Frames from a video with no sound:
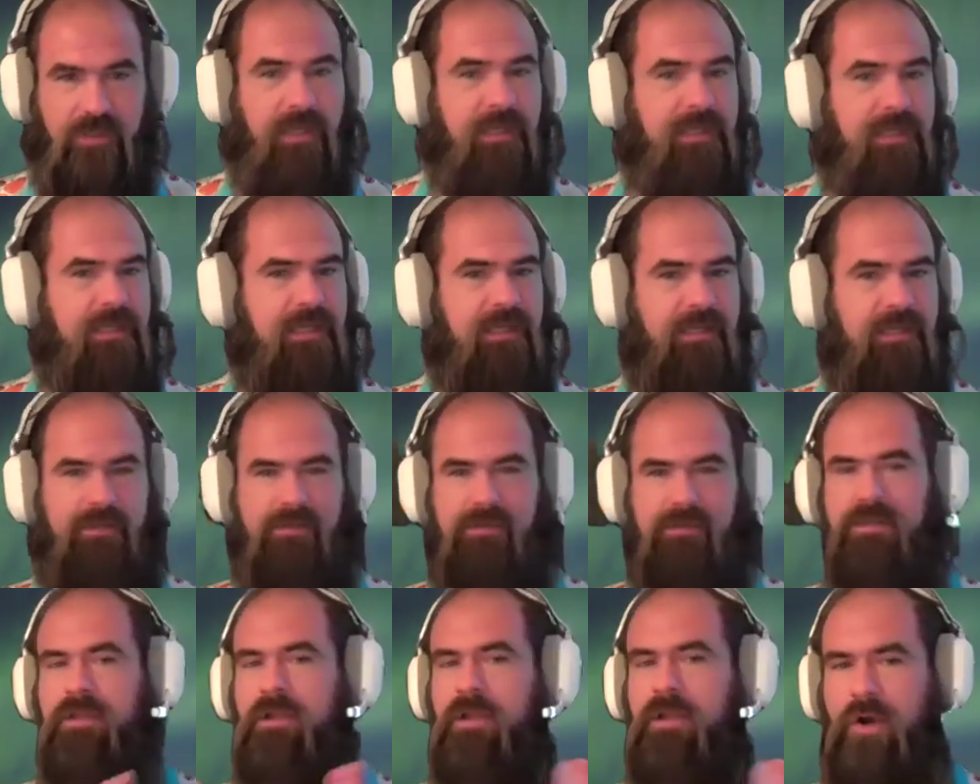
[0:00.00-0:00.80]

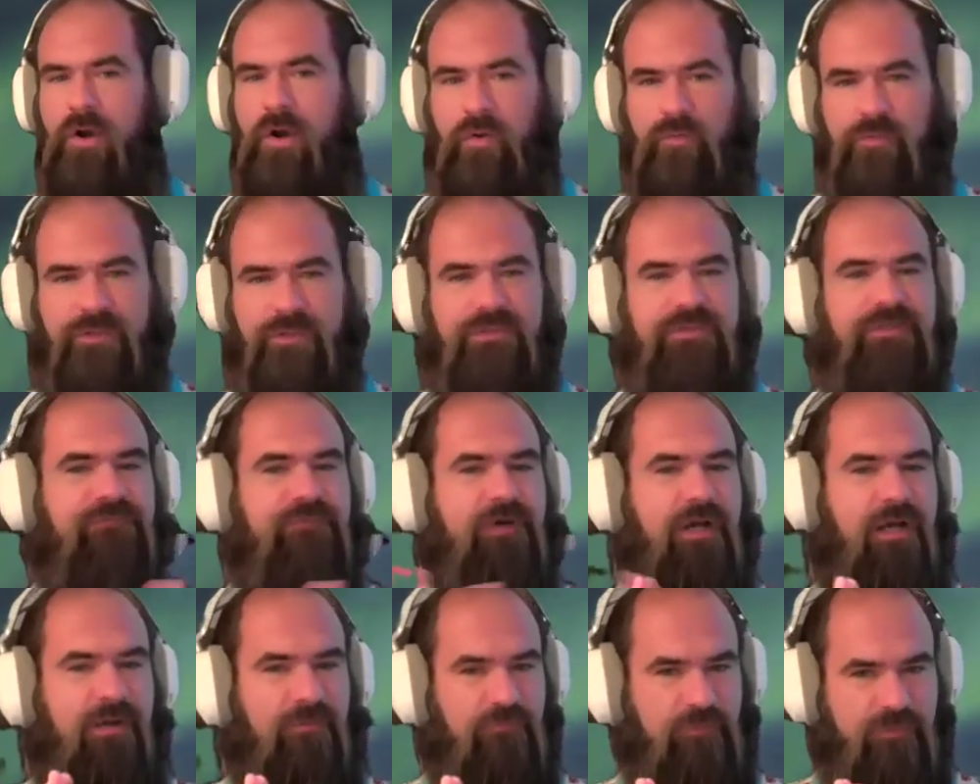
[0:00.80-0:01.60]
Again, only
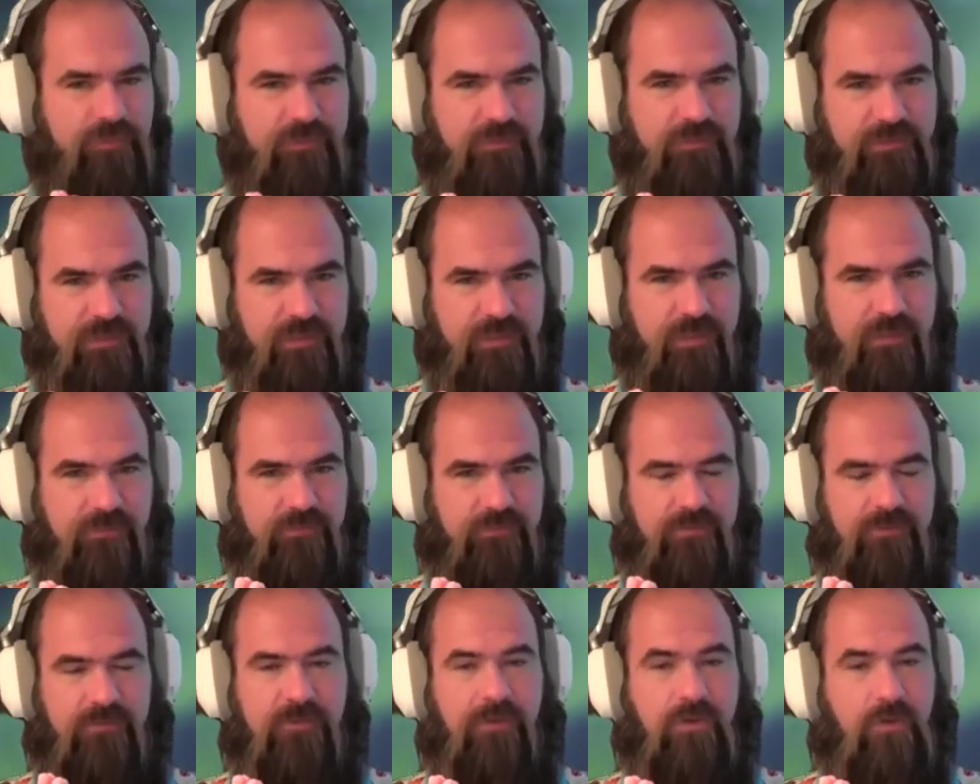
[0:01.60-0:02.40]
divine when they're
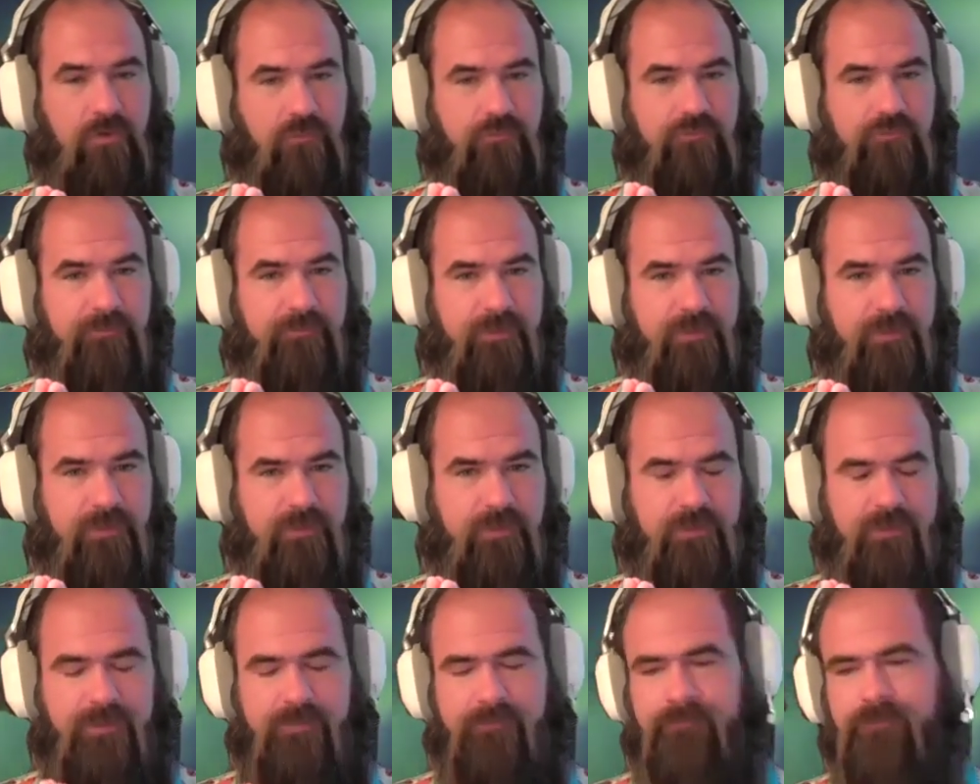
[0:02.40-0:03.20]
together,
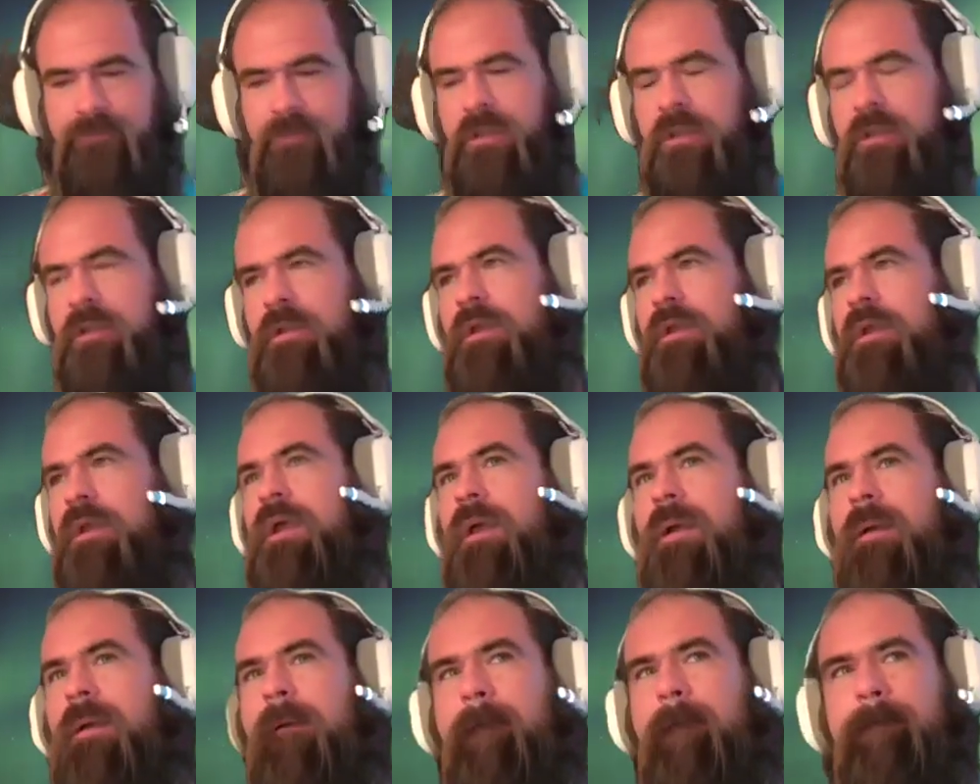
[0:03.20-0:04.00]
ultimately.
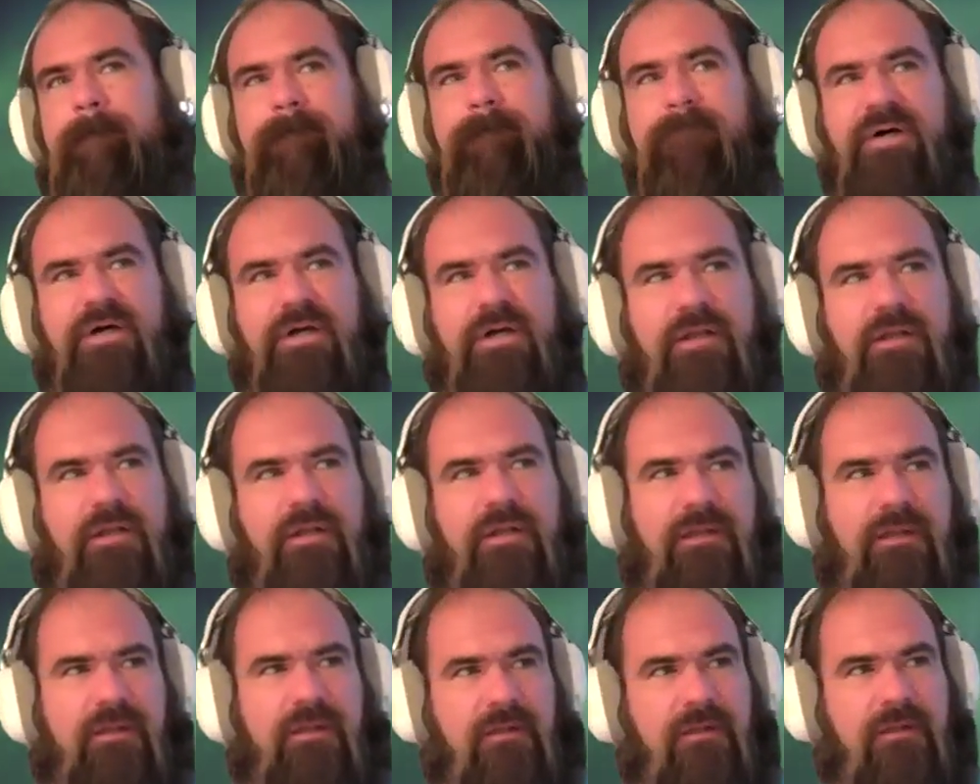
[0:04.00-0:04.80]

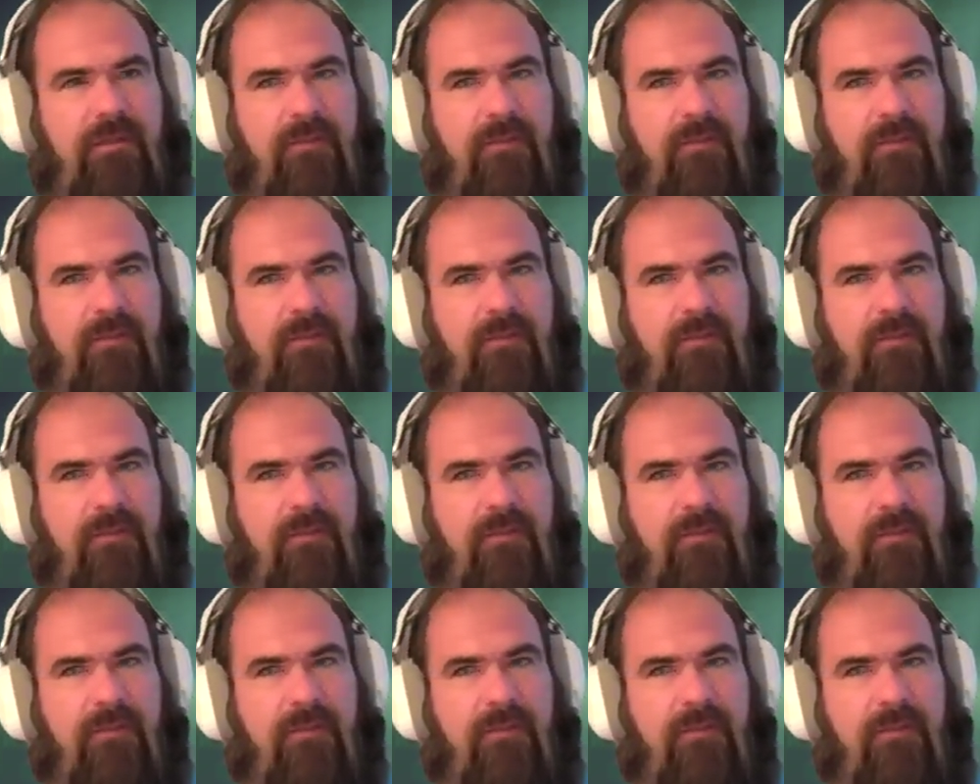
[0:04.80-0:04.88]
But